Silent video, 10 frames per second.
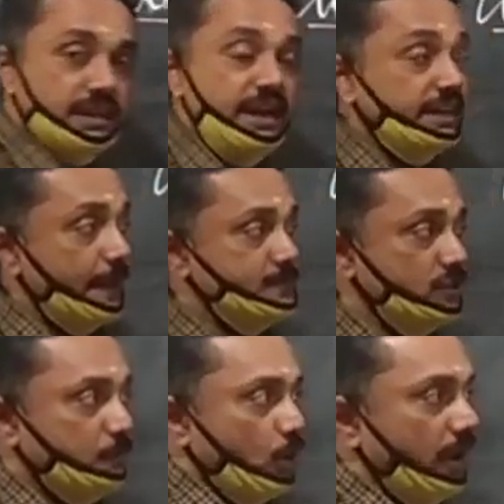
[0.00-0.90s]
three types
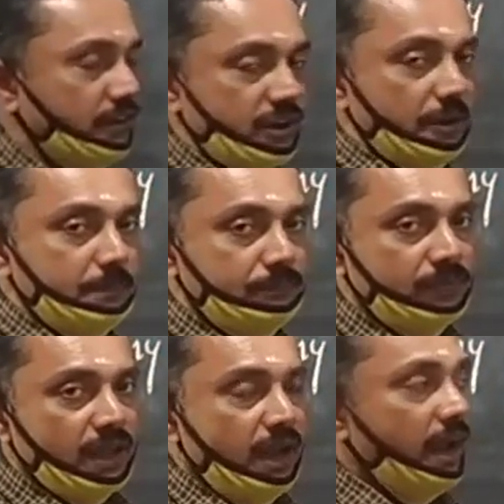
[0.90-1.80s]
of pollination.
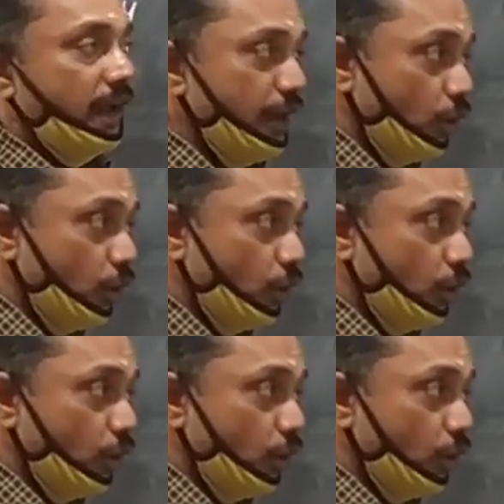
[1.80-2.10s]
In